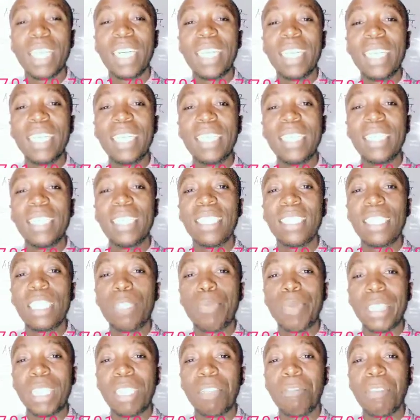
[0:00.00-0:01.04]
These
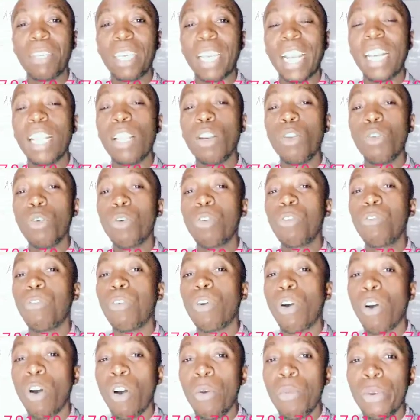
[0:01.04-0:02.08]
specifically look
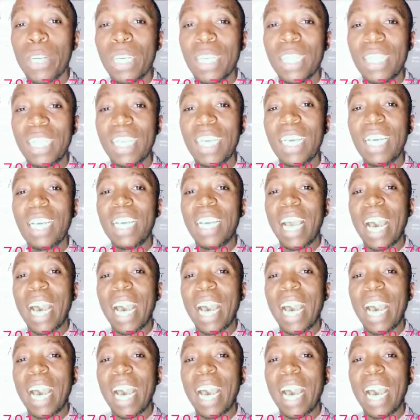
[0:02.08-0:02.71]
for hormones